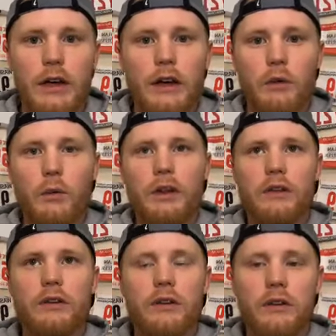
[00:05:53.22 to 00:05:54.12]
when
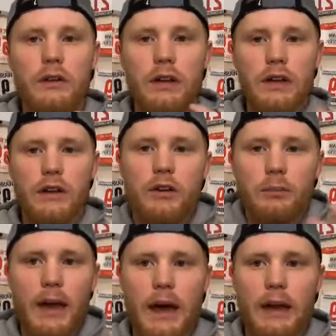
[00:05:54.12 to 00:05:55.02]
you're in your
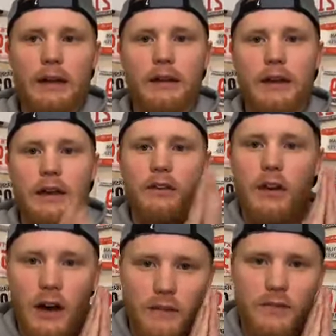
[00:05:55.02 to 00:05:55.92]
bed and you're
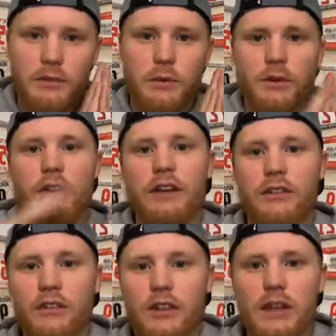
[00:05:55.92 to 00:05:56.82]
comfortable and
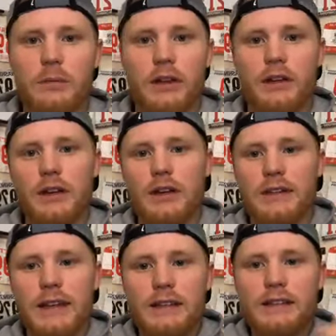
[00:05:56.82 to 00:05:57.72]
you're sleeping,
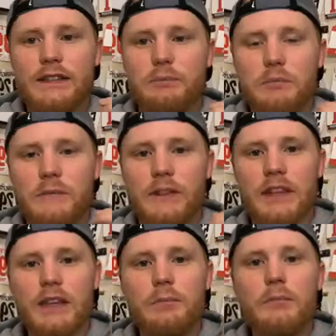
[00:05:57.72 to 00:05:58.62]
that is
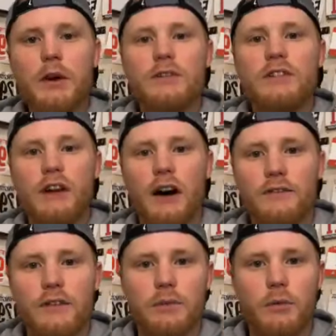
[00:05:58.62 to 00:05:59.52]
the most
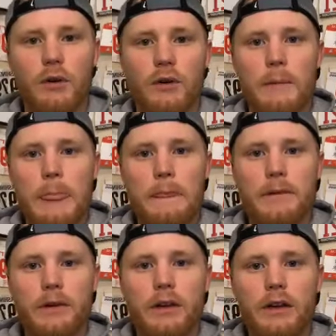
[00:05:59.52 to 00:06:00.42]
comfortable
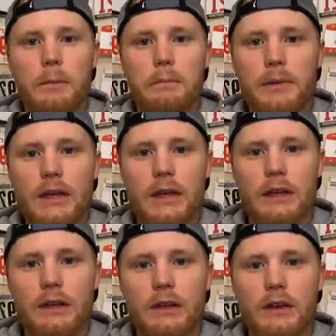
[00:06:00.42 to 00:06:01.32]
you're gonna
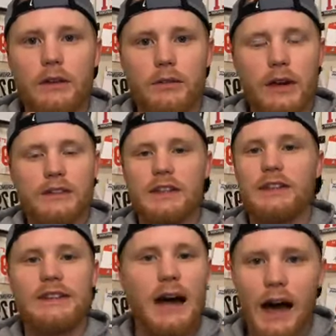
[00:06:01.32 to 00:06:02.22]
be throughout the
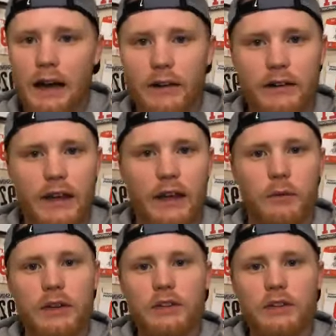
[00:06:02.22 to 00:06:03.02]
entire day. When